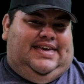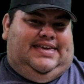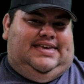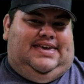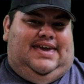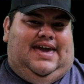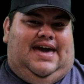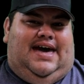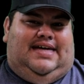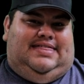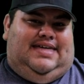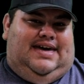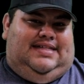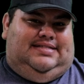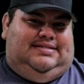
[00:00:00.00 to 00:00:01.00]
yeah,
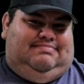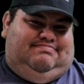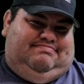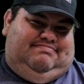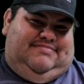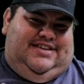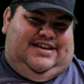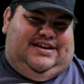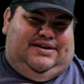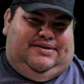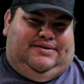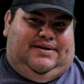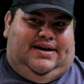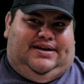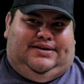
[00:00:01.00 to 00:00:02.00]
that, you
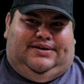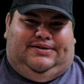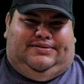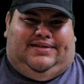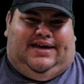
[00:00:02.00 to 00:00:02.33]
know, I don't know,